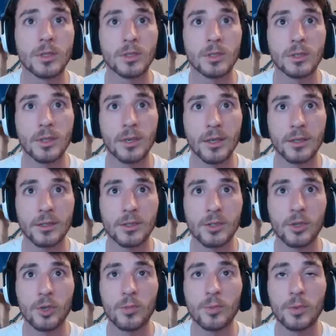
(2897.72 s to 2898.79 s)
I got a
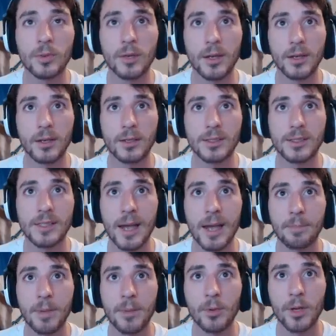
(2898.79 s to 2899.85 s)
tube I'm gonna stab
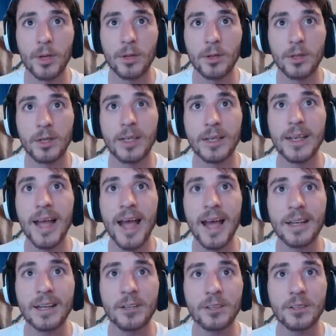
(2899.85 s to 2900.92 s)
people with. Get out of
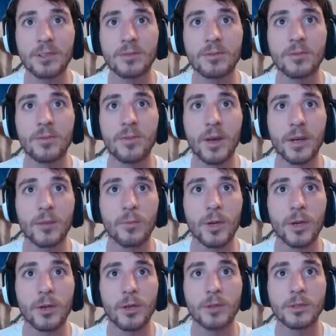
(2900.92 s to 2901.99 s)
here, you fucking
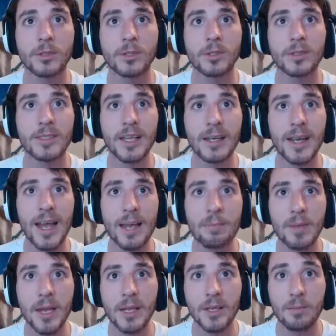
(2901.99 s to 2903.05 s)
weirdos. Is that canned
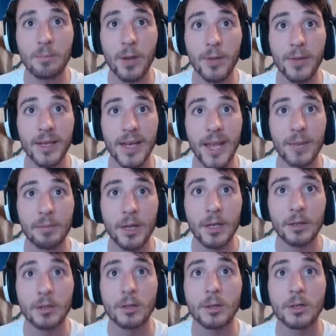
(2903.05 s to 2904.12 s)
meat? It better be canned meat.
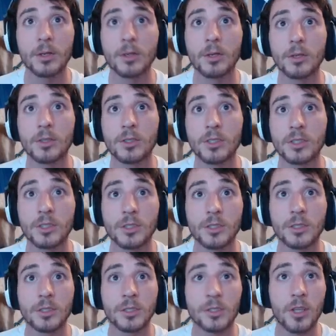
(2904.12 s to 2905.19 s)

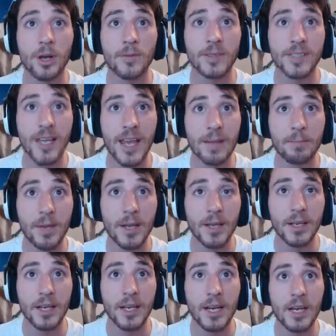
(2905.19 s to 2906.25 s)
You know if it's canned meat, I'm
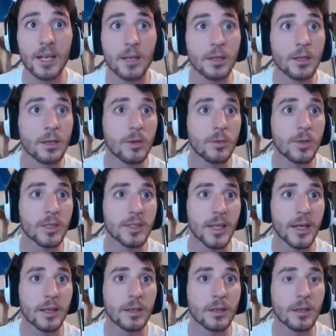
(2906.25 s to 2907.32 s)
gonna eat it. What is
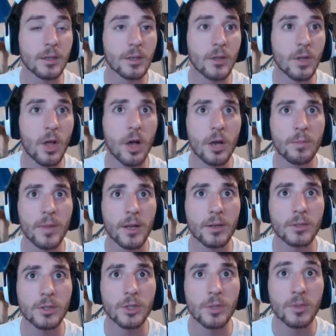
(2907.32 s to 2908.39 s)
that? Long metal
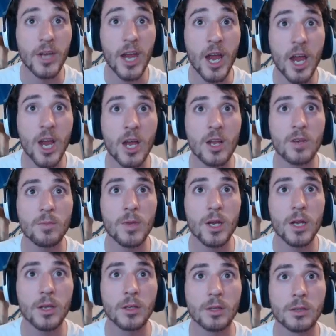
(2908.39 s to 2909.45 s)
tube. Canned
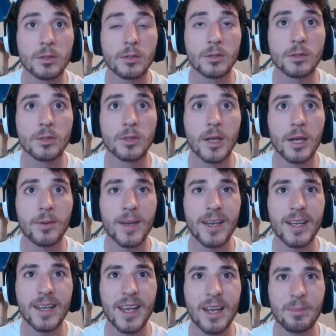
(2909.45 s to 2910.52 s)
meat. How do I get
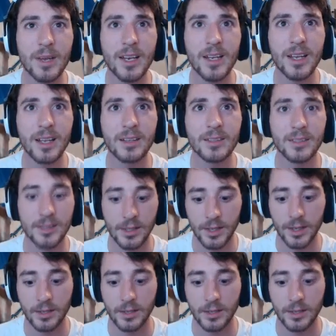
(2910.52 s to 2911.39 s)
canned meat again? Is it like